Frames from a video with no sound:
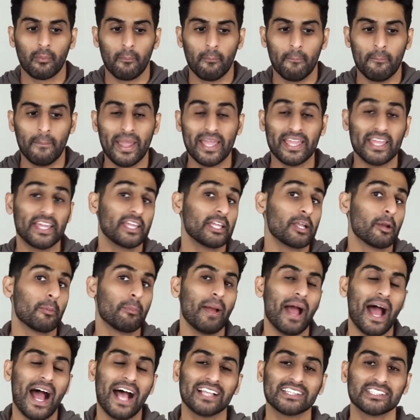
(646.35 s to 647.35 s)
making your
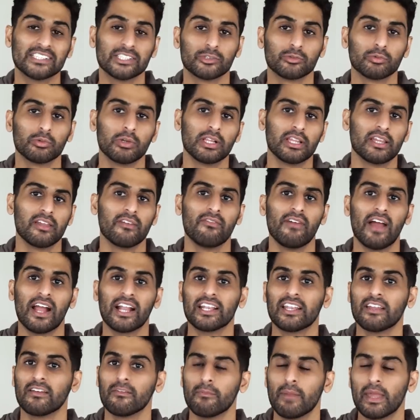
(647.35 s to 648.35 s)
passes really
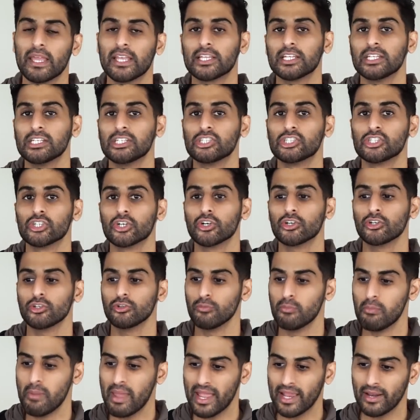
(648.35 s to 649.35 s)
effective, making sure
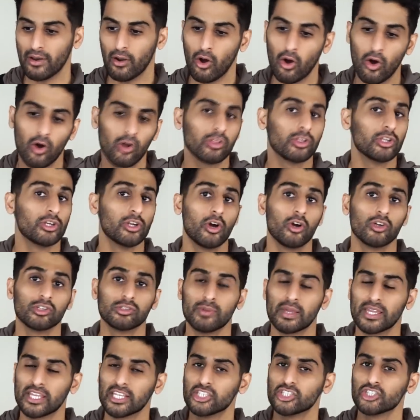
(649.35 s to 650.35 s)
you made all the notes,
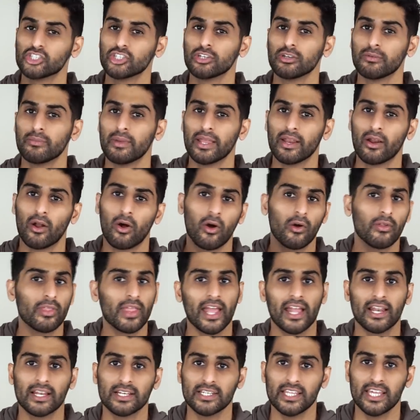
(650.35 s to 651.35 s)
making sure you made all
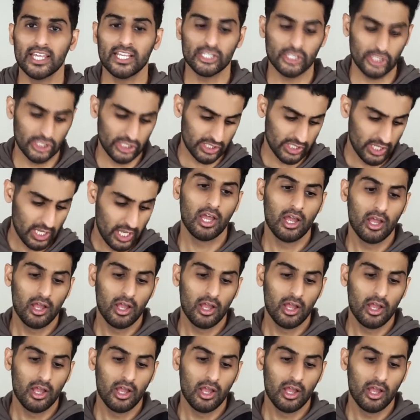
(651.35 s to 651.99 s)
the annotations